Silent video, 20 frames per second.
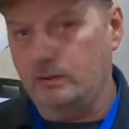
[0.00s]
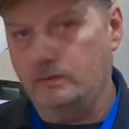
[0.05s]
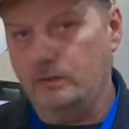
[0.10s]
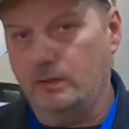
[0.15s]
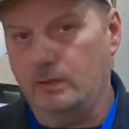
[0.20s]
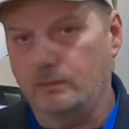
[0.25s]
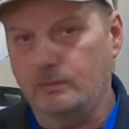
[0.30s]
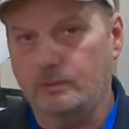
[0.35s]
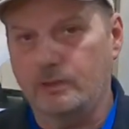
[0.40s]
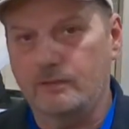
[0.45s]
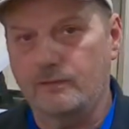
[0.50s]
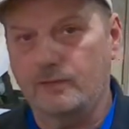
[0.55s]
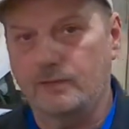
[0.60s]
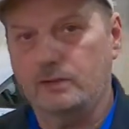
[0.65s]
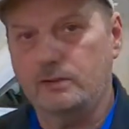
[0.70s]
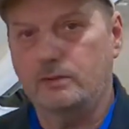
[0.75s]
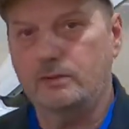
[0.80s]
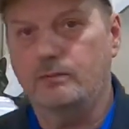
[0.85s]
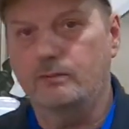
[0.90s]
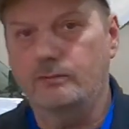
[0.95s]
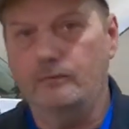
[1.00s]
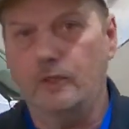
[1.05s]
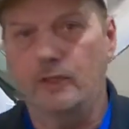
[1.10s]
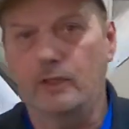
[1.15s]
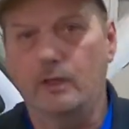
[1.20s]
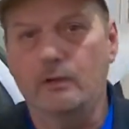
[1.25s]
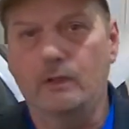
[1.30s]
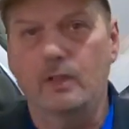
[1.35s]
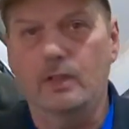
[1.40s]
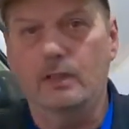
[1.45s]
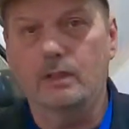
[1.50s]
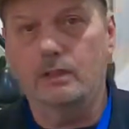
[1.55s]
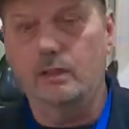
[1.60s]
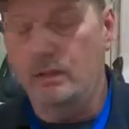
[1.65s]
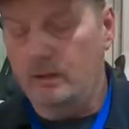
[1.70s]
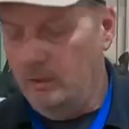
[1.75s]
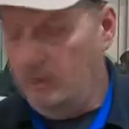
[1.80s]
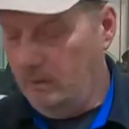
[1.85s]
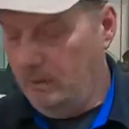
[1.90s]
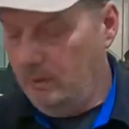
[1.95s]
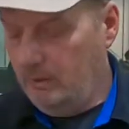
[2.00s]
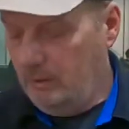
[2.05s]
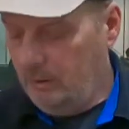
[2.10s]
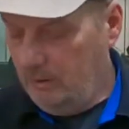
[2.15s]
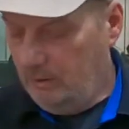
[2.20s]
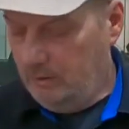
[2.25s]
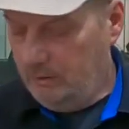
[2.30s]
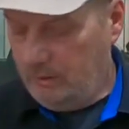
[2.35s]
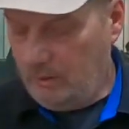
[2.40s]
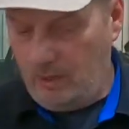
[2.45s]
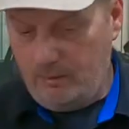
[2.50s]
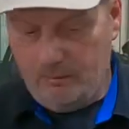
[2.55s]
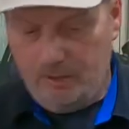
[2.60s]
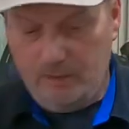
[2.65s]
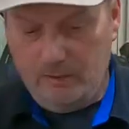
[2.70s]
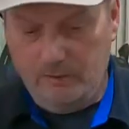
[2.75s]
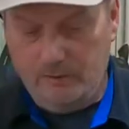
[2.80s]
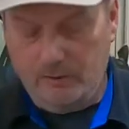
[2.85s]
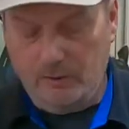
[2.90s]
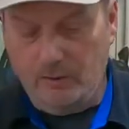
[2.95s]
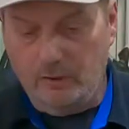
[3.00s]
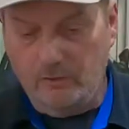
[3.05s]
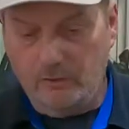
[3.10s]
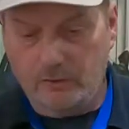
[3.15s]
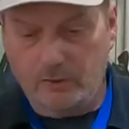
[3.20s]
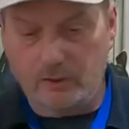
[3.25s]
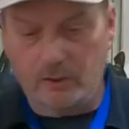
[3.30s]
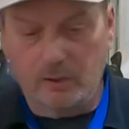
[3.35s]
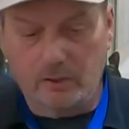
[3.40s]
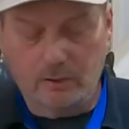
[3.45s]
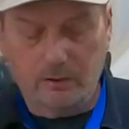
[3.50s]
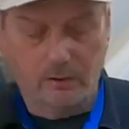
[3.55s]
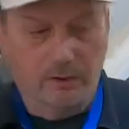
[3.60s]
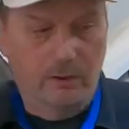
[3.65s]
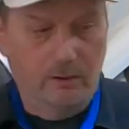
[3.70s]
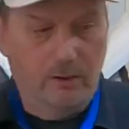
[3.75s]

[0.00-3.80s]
Did a previous video on it. Came in as a no start.